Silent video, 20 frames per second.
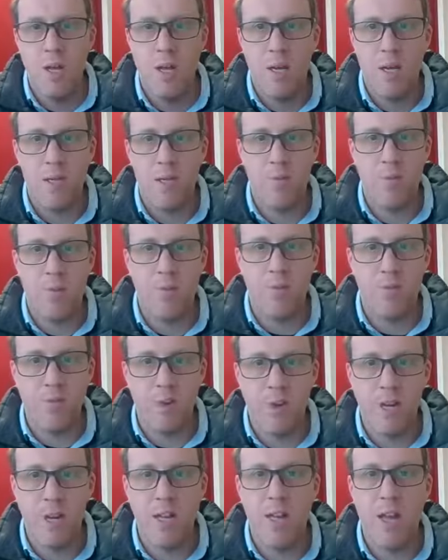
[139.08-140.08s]
it's been
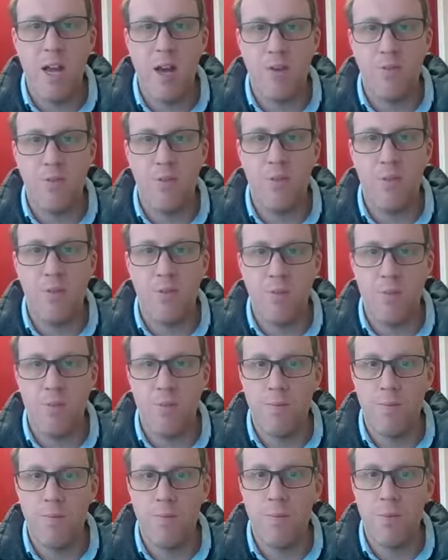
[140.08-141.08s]
really helpful
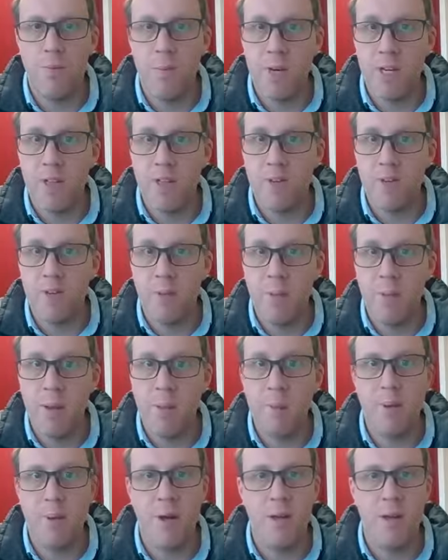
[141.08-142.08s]
for me to
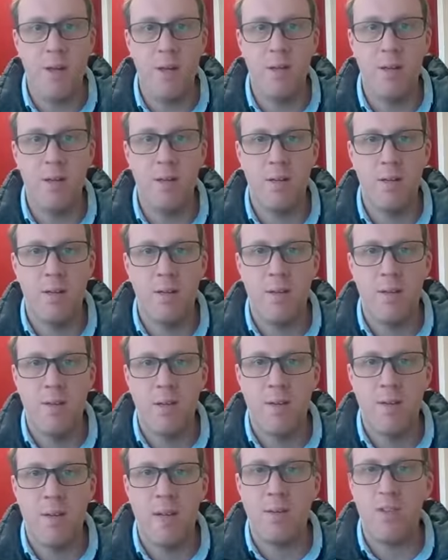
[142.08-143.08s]
remember
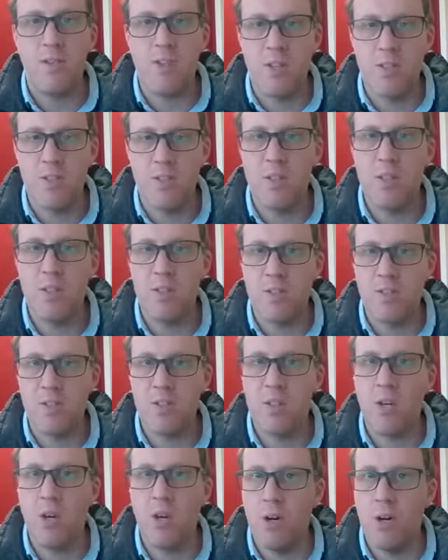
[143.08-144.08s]
that justice is
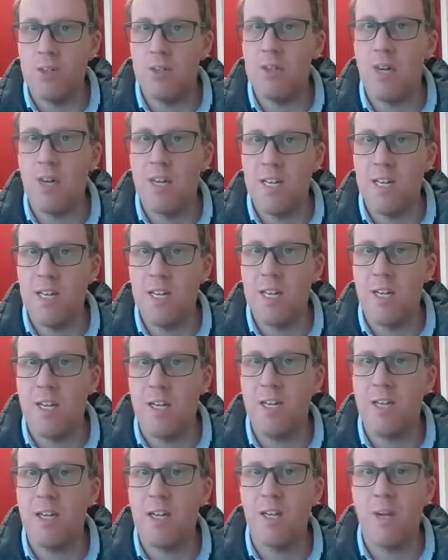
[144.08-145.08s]
God's idea,
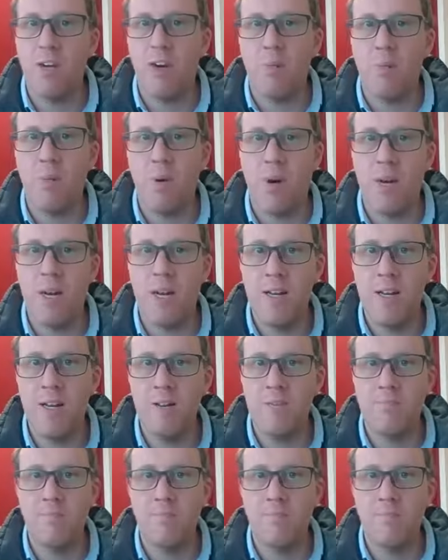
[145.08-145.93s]
not mine.